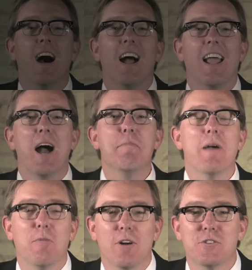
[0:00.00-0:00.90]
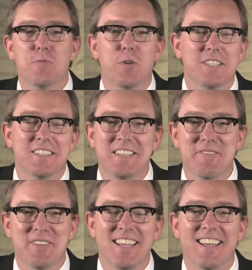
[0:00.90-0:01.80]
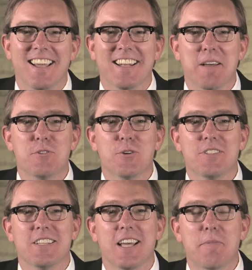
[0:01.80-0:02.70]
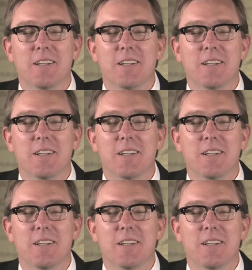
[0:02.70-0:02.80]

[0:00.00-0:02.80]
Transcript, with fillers: Hi, I'm Matt Welch from Reason TV, and I'm joined today